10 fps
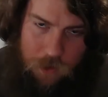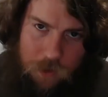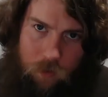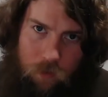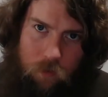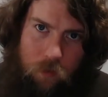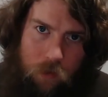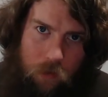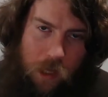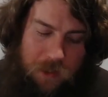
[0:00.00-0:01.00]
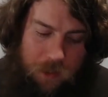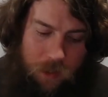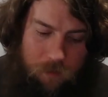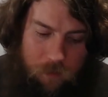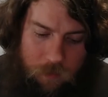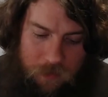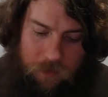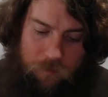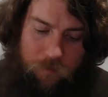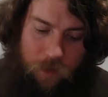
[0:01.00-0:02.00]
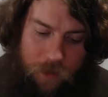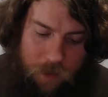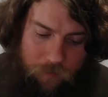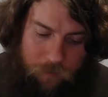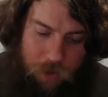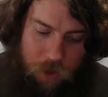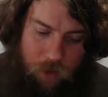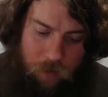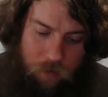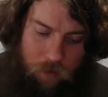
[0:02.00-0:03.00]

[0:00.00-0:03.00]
So last time we defined a function